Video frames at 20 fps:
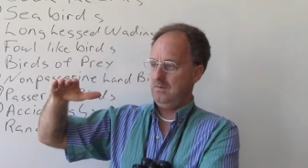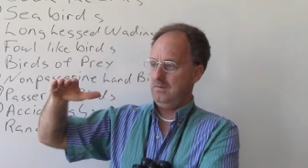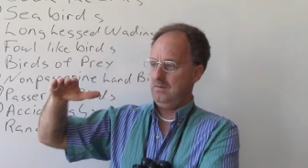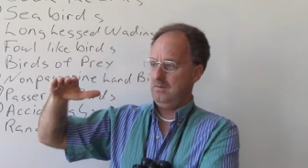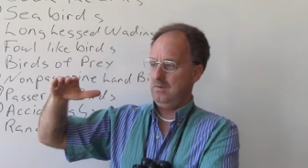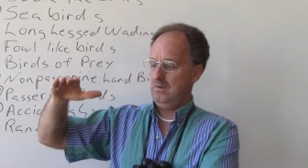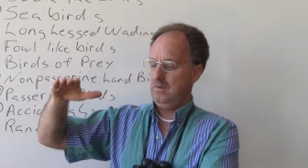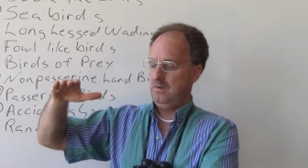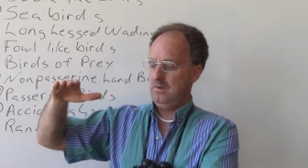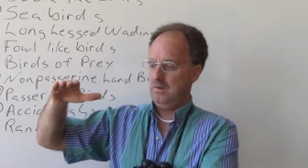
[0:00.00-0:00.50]

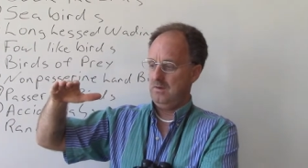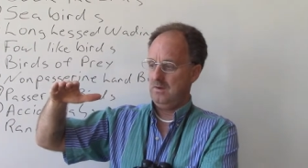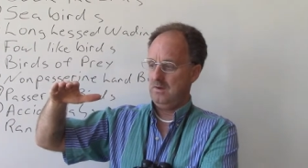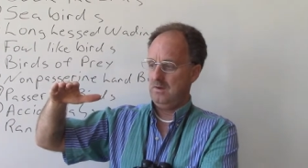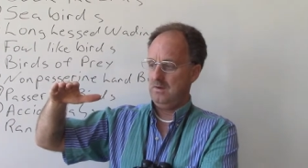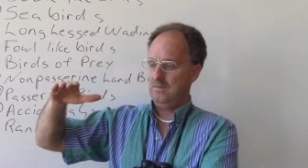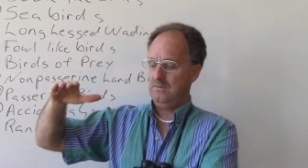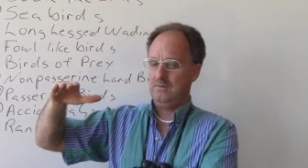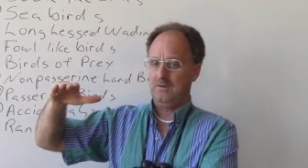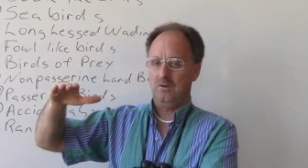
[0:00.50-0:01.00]

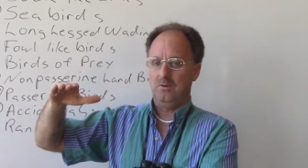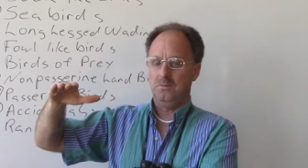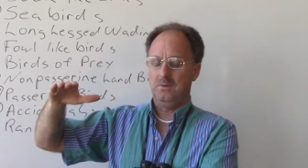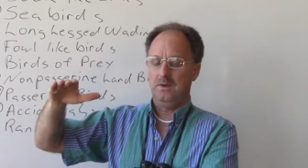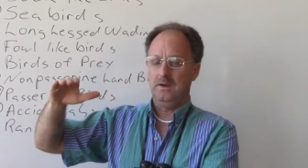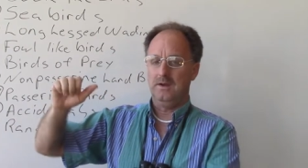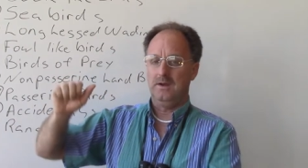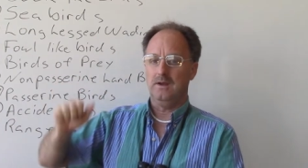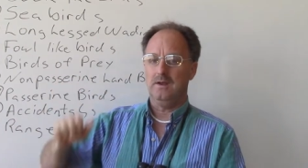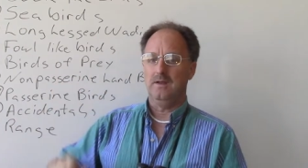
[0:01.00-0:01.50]
well, so
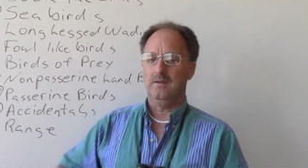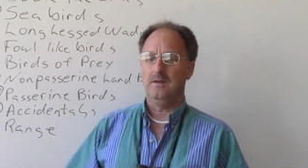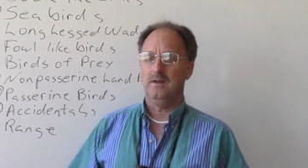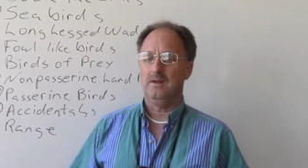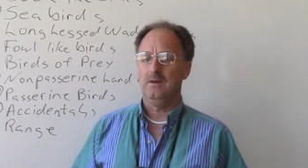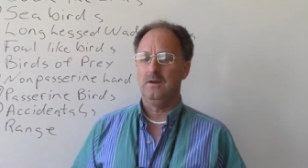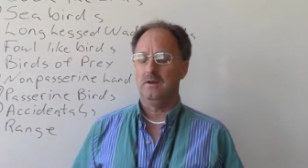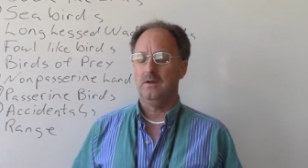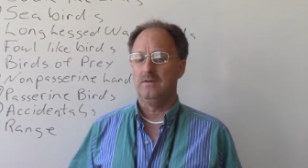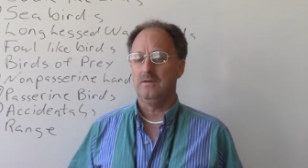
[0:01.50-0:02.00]
big, then
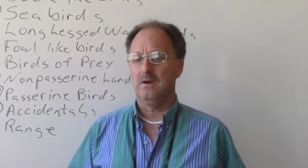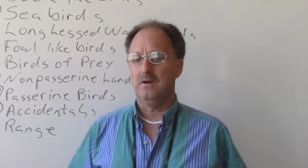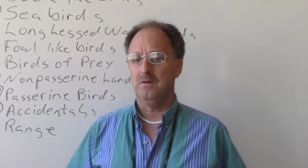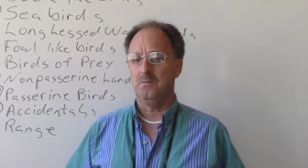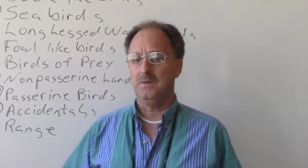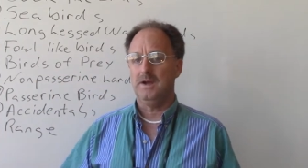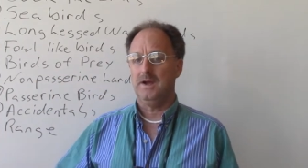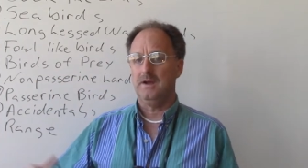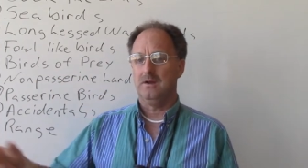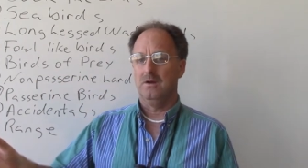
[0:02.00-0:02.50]
you could turn them
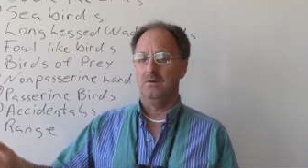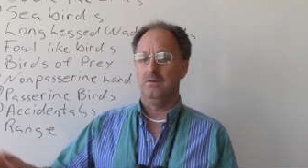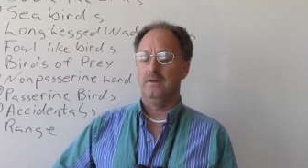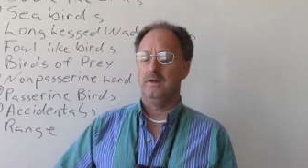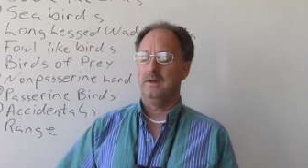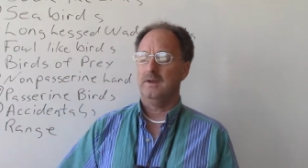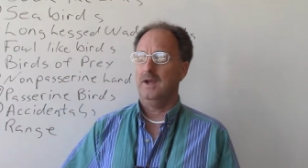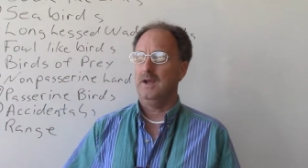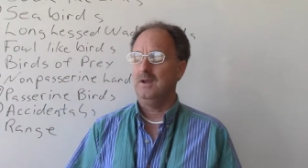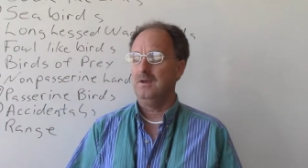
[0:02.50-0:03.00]
back over to the
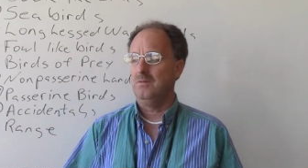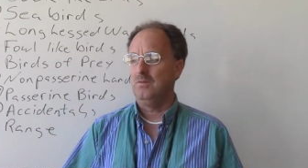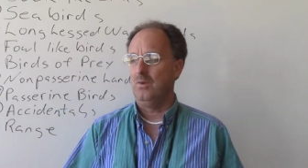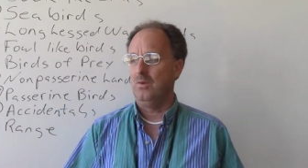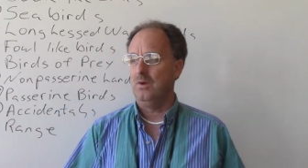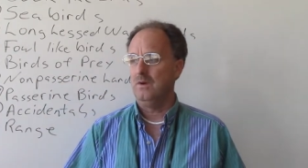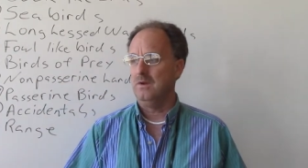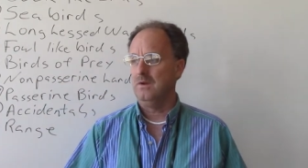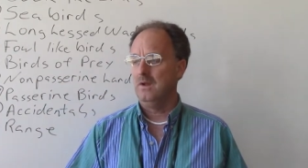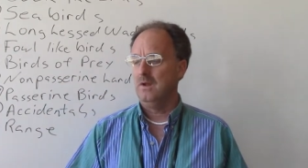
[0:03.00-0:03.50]
game
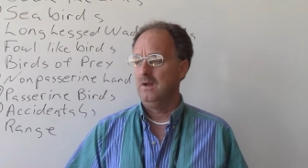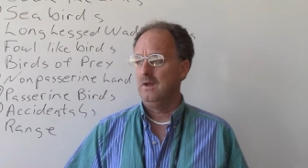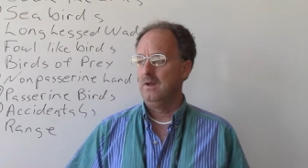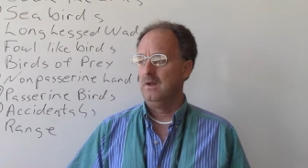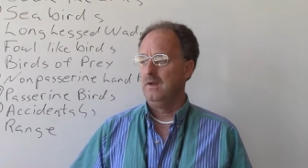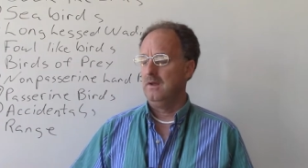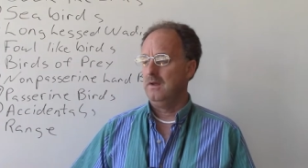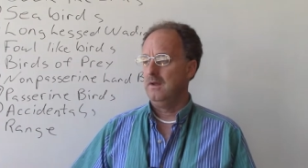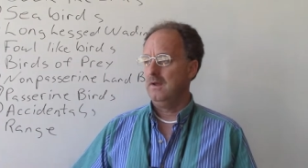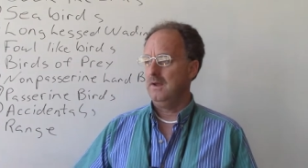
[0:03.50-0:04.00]
warden,
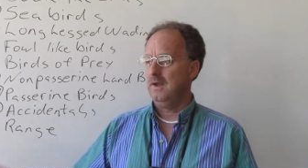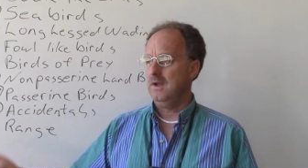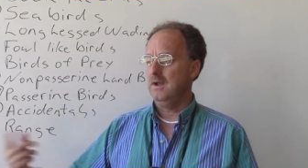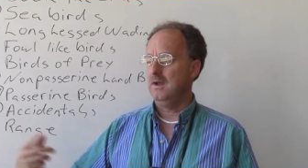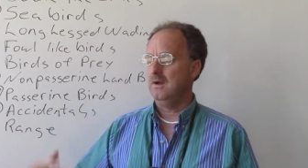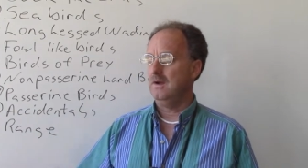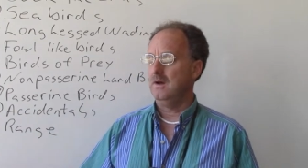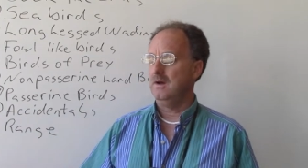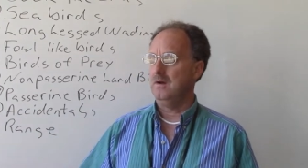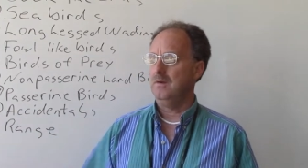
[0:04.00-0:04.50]

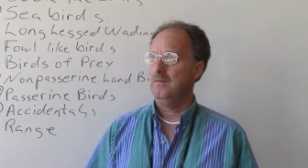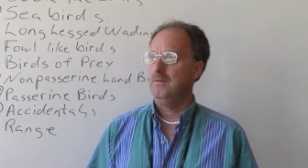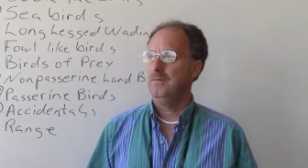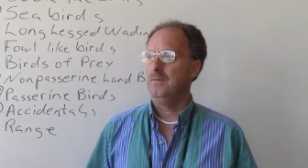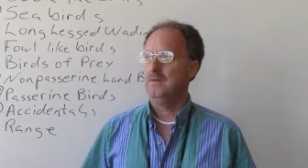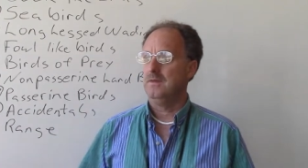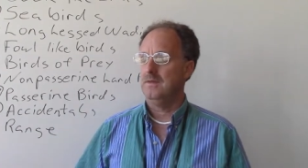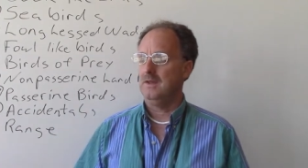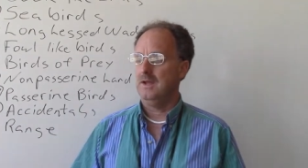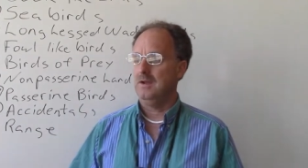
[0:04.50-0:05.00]
and uh,
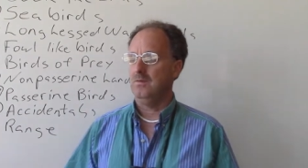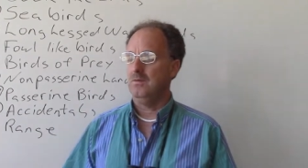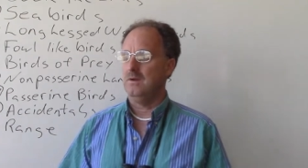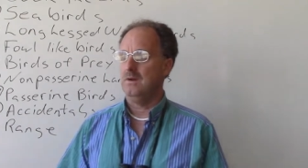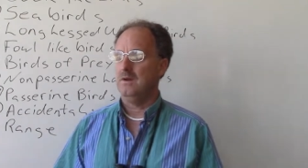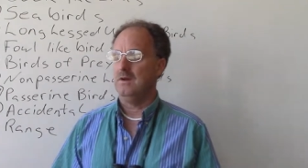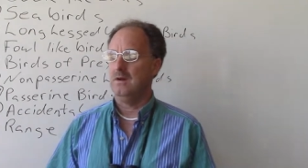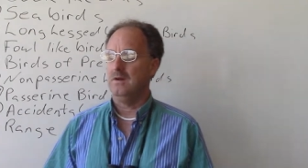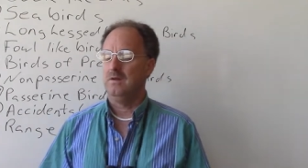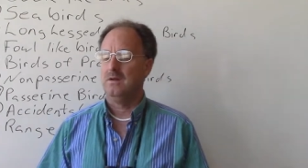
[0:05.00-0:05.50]
they would
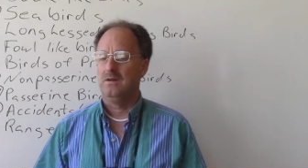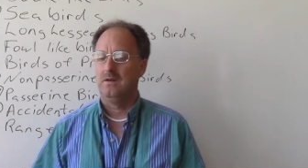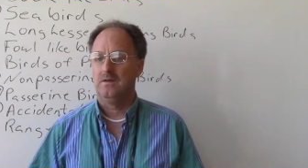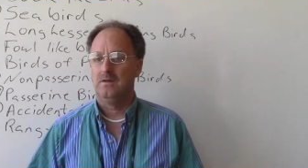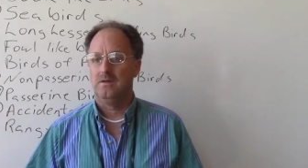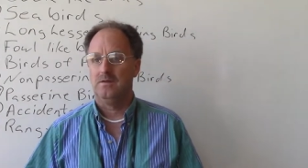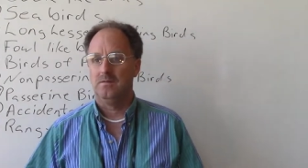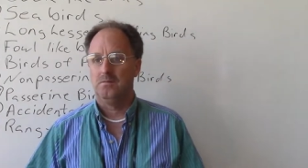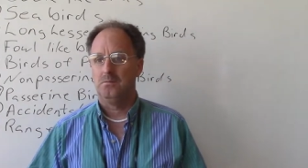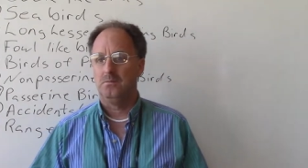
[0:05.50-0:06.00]
uh,
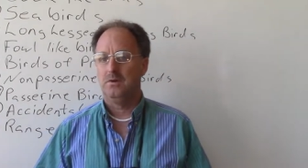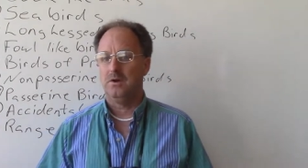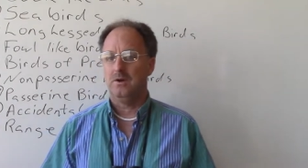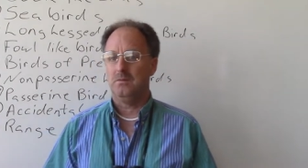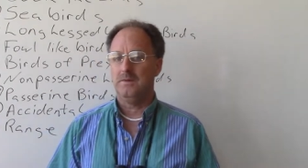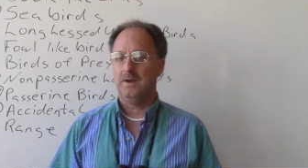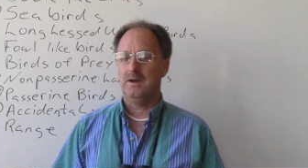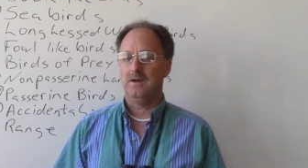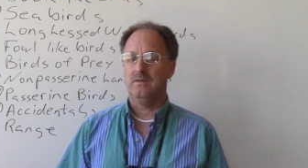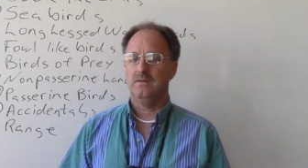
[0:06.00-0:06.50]
put them
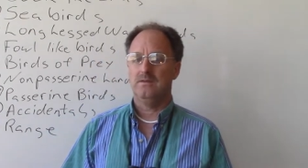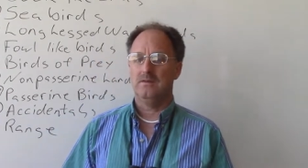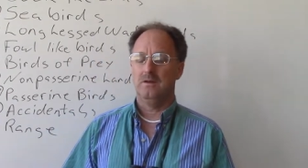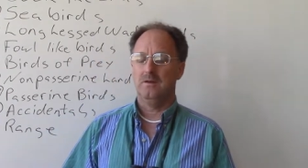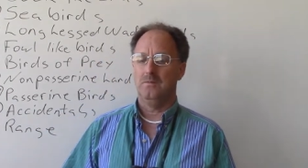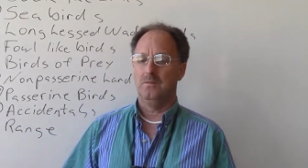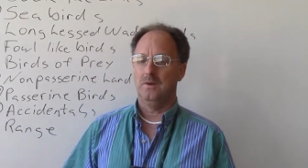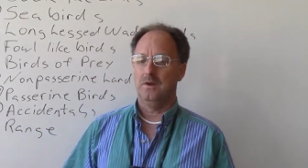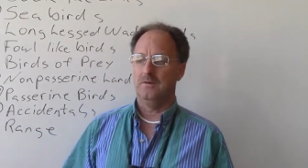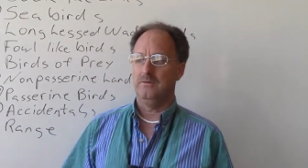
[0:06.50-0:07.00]
out
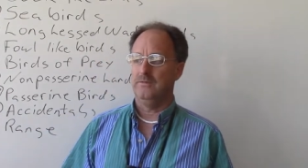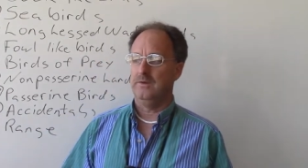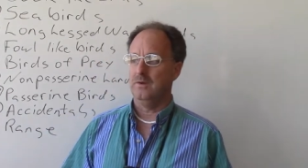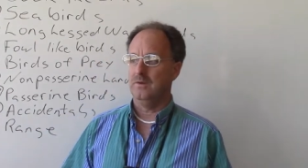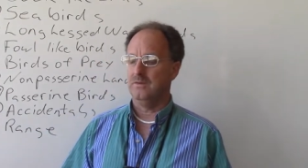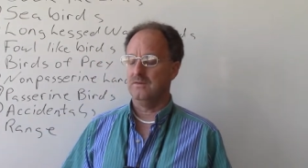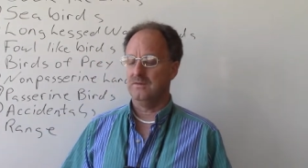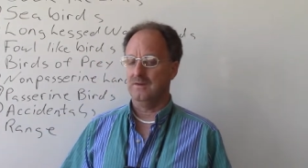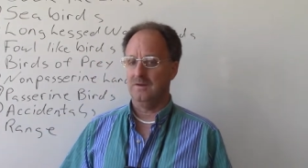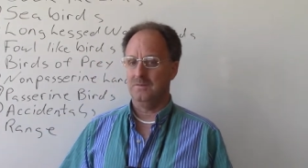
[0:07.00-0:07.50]
some uh,
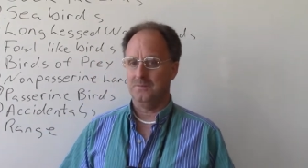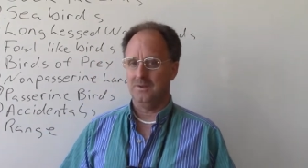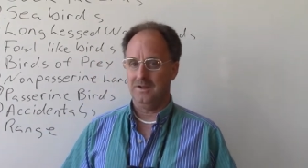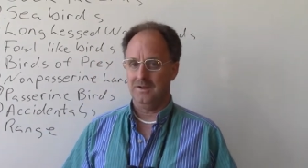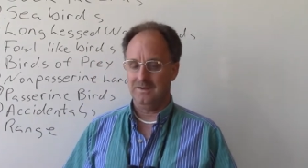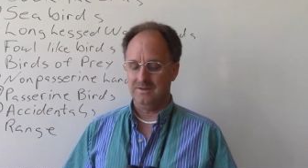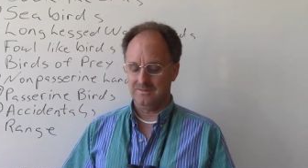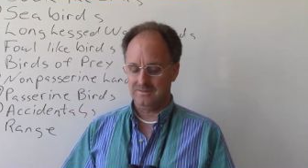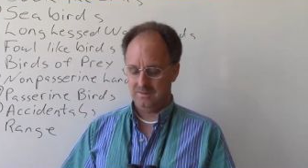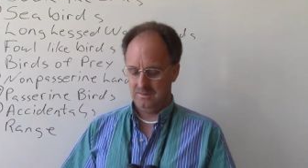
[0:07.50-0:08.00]
field
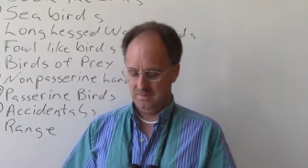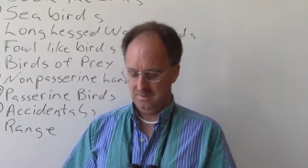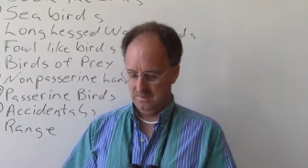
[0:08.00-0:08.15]
someplace.